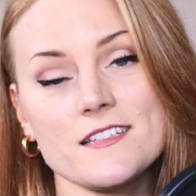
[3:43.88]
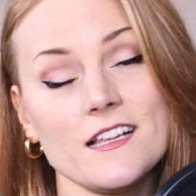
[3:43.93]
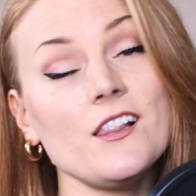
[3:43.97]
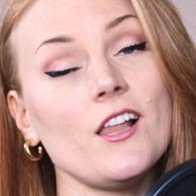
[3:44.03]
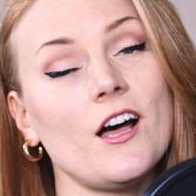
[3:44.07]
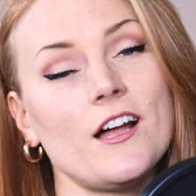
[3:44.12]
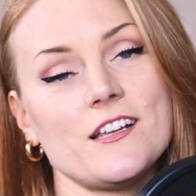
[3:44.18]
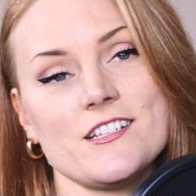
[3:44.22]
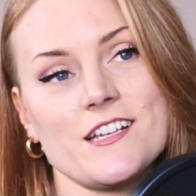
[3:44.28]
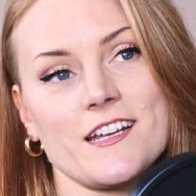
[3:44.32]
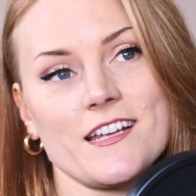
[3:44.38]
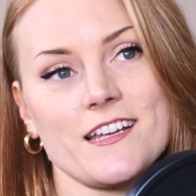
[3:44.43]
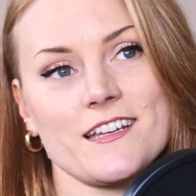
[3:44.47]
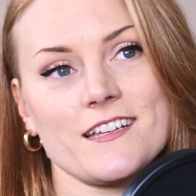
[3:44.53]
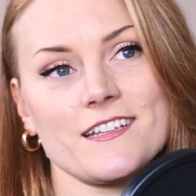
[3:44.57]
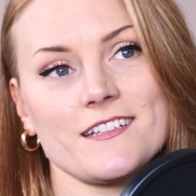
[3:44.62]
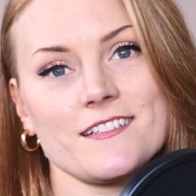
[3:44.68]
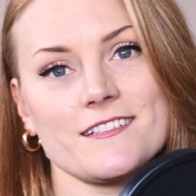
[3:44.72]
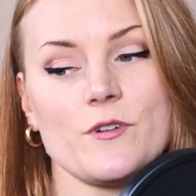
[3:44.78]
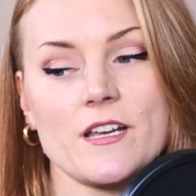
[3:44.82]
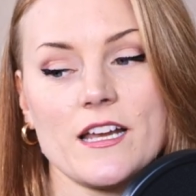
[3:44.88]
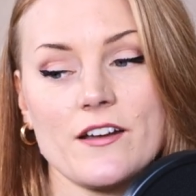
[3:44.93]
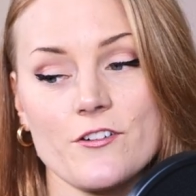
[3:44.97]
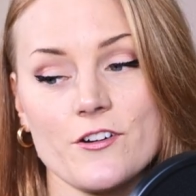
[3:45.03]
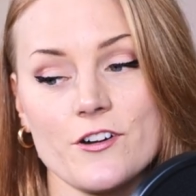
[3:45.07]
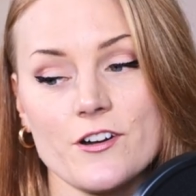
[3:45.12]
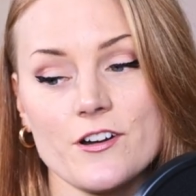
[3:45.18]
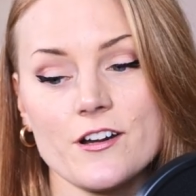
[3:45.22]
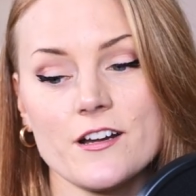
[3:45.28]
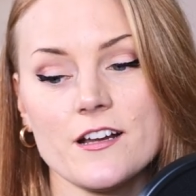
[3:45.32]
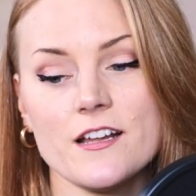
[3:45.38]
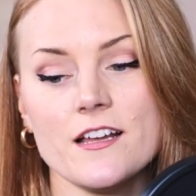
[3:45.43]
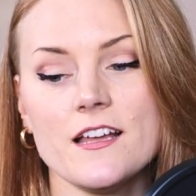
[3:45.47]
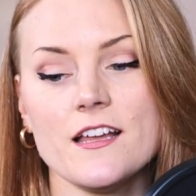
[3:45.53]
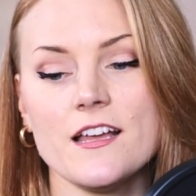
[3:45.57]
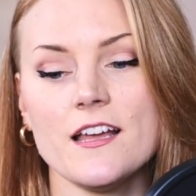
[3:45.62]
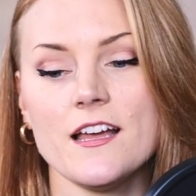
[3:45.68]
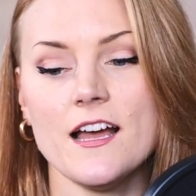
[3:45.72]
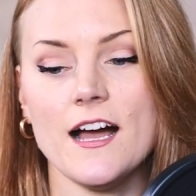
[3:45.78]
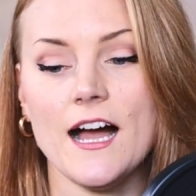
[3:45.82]
in Logic whenever
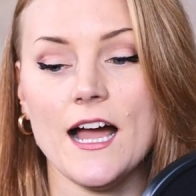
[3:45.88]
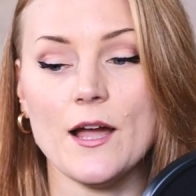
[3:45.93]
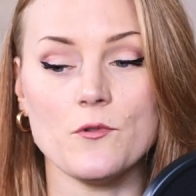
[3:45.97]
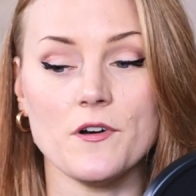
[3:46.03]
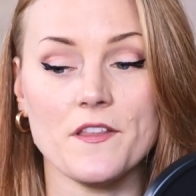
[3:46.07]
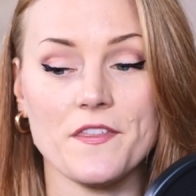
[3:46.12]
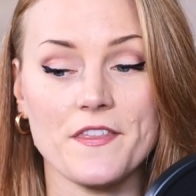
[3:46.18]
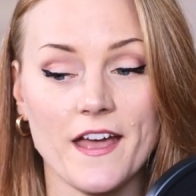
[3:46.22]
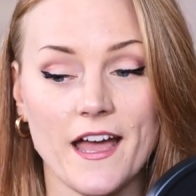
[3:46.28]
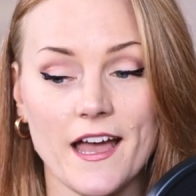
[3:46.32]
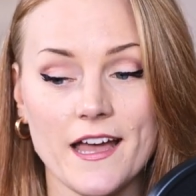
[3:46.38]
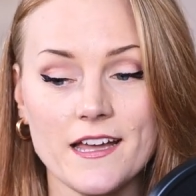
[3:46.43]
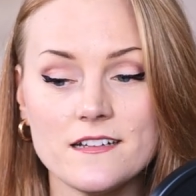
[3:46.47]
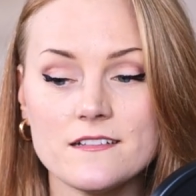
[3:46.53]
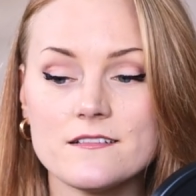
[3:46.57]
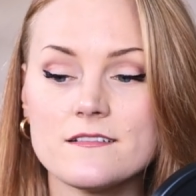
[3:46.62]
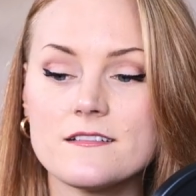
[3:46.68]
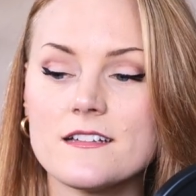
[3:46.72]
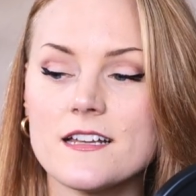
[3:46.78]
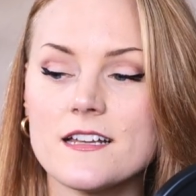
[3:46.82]
I want that.